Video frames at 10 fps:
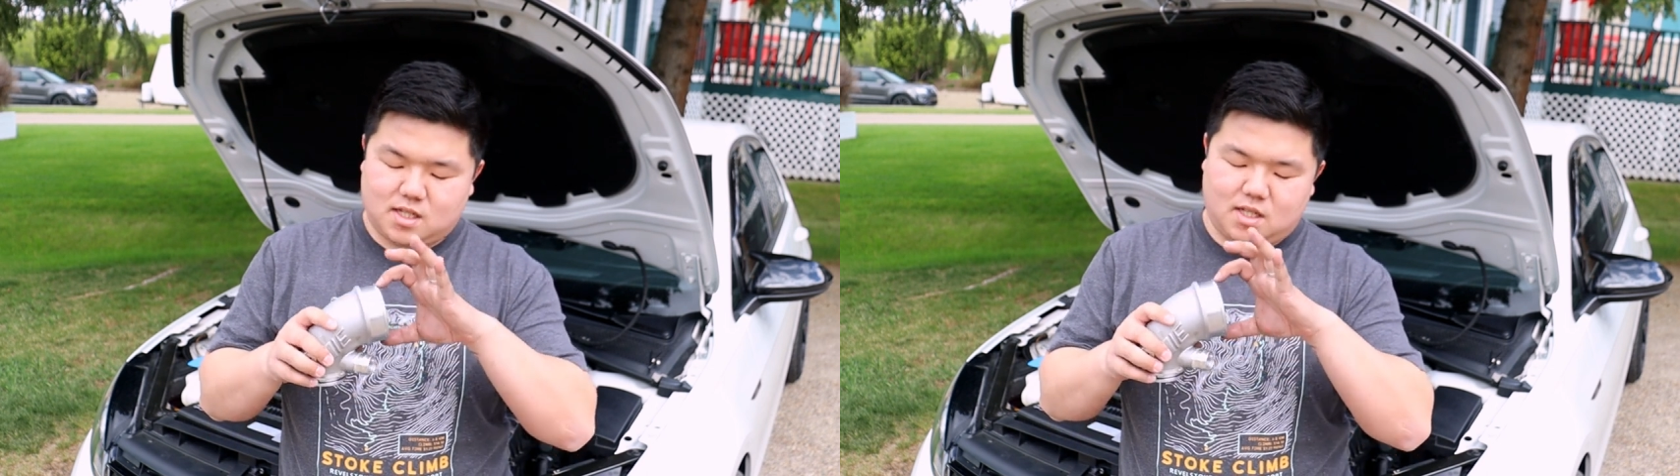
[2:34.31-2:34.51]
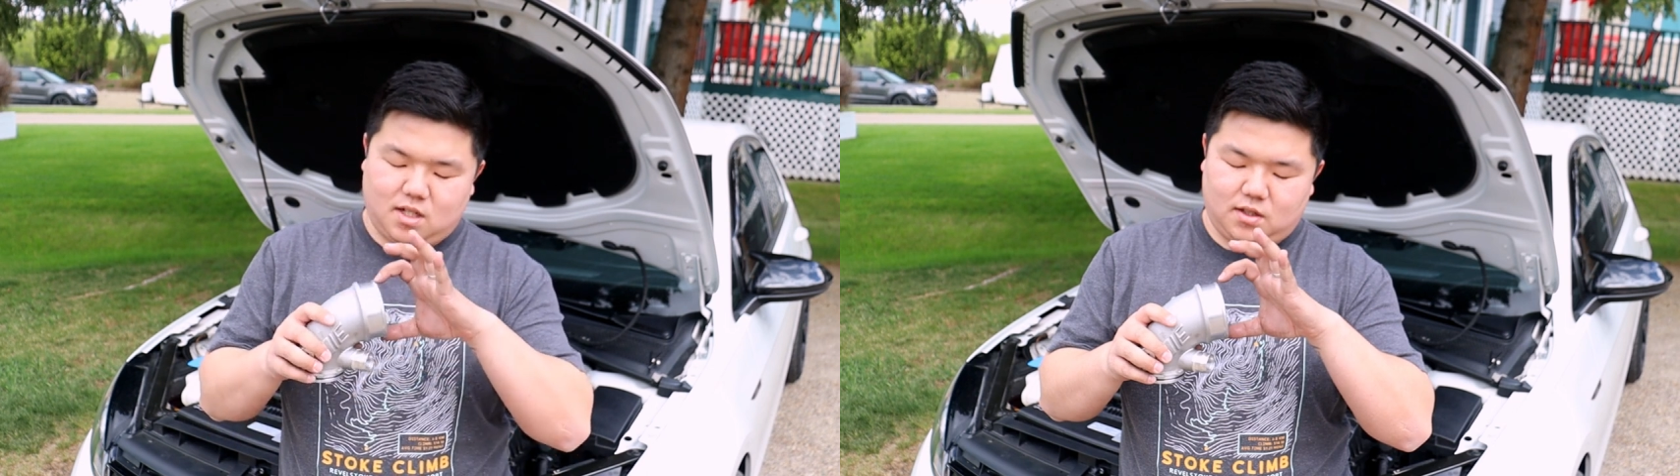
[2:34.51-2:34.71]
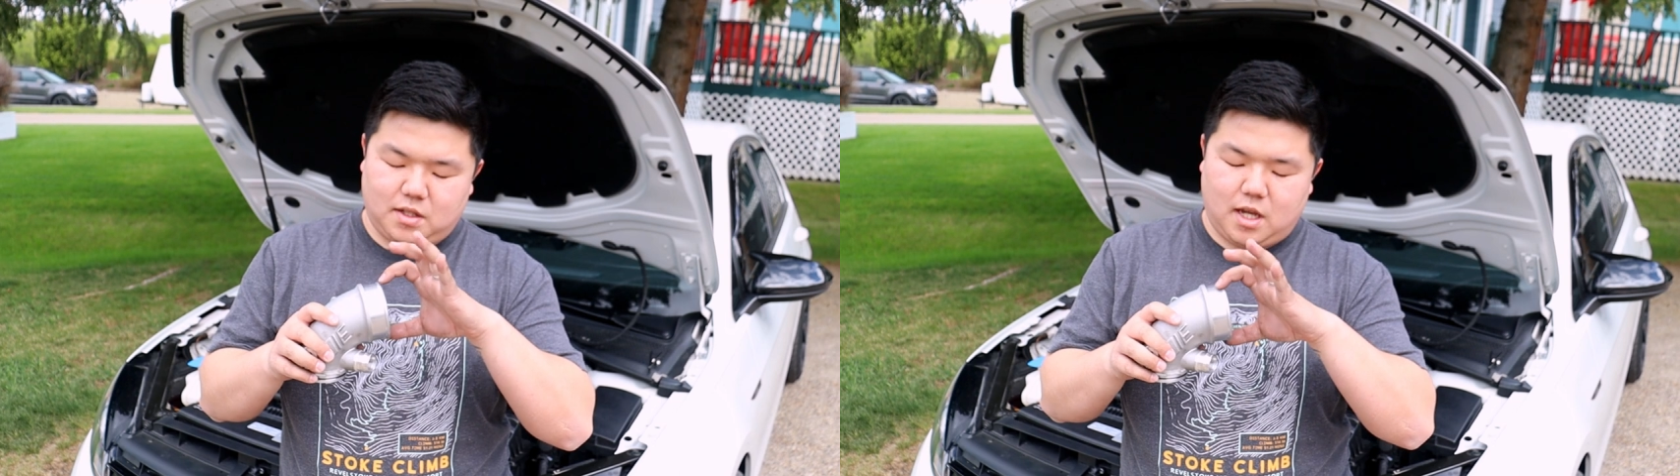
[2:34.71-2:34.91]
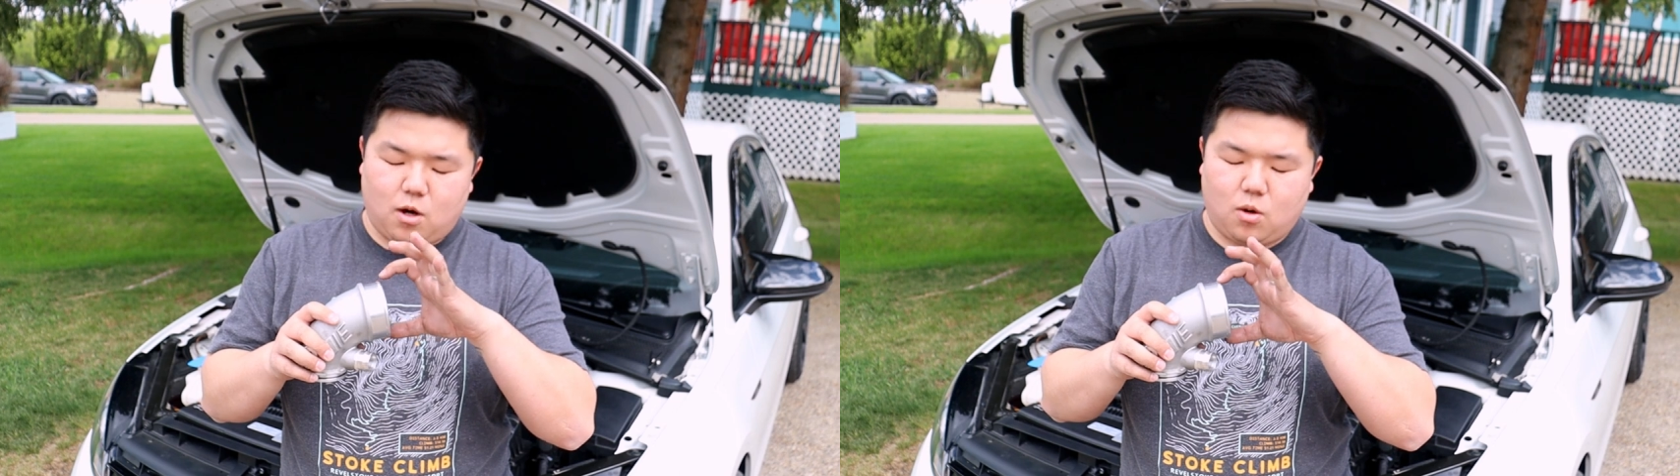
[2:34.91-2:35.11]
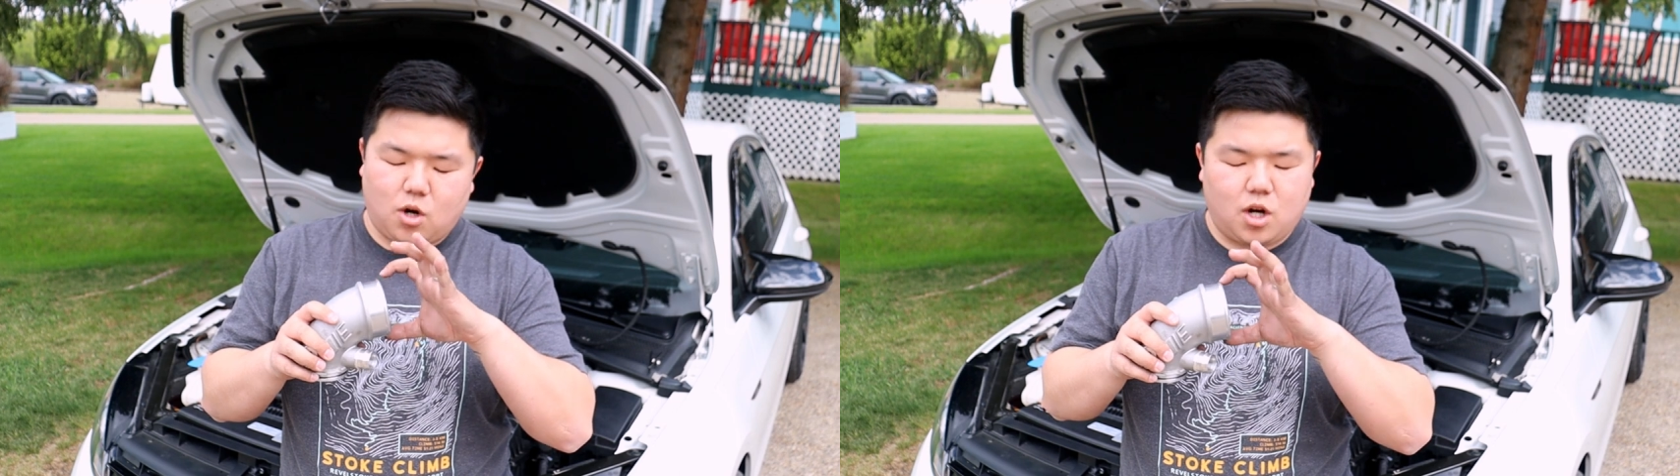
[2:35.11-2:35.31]
still
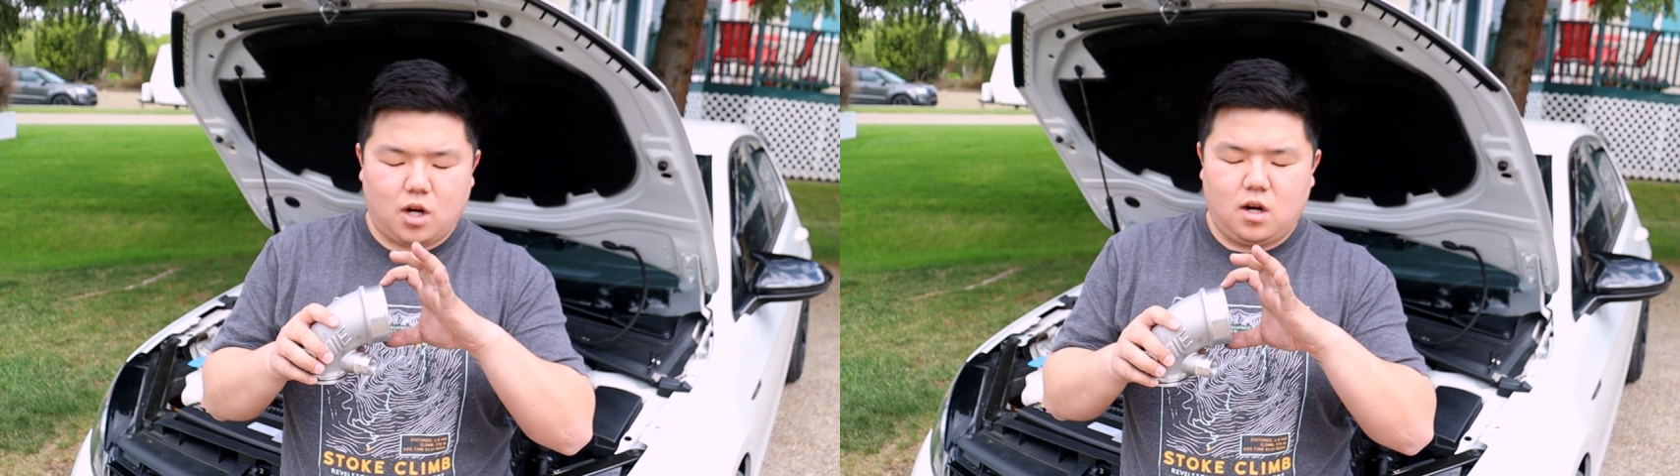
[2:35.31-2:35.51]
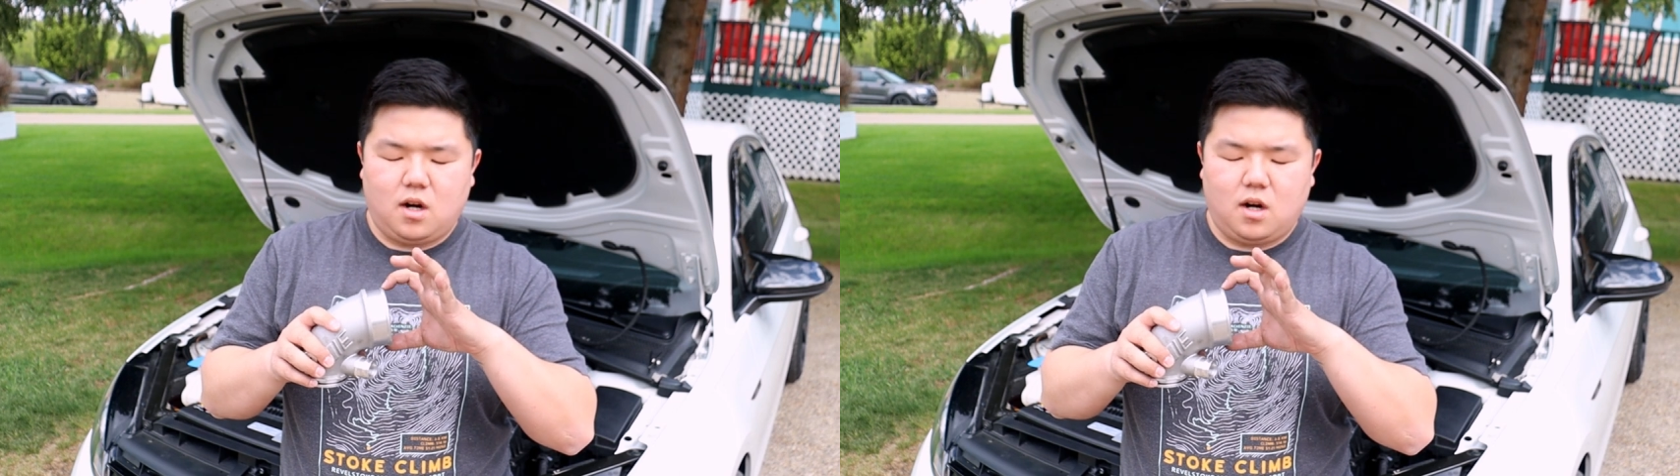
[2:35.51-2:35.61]
narrower